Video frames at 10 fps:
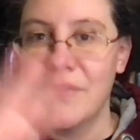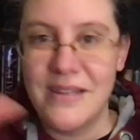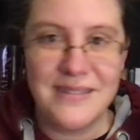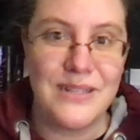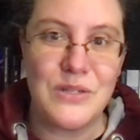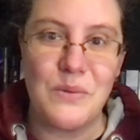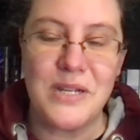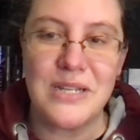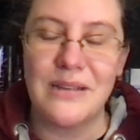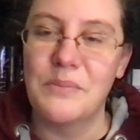the
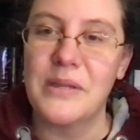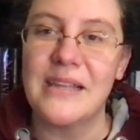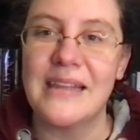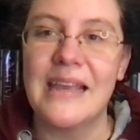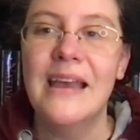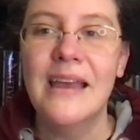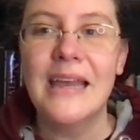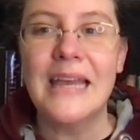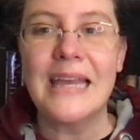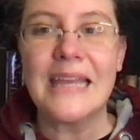situation completely.
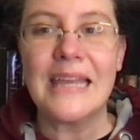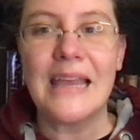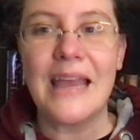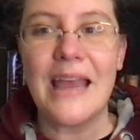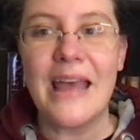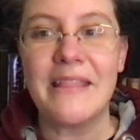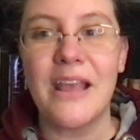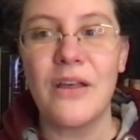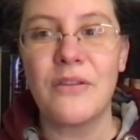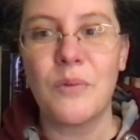And
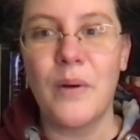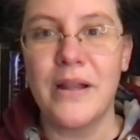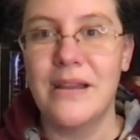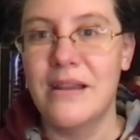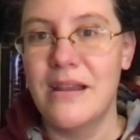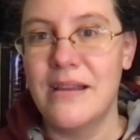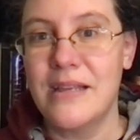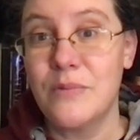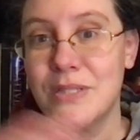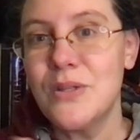the other one,
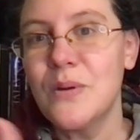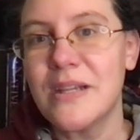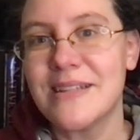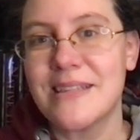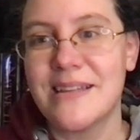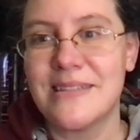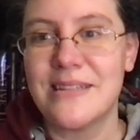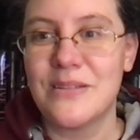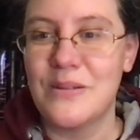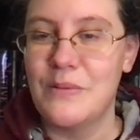it was doing this because
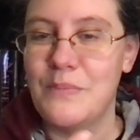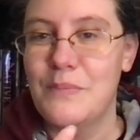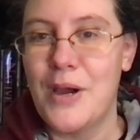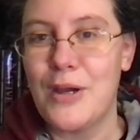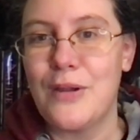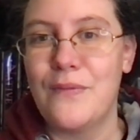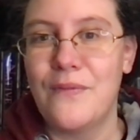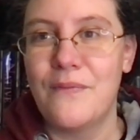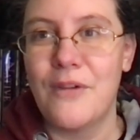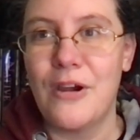it's part of,
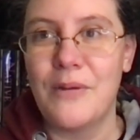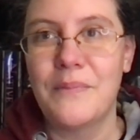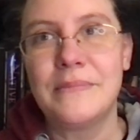or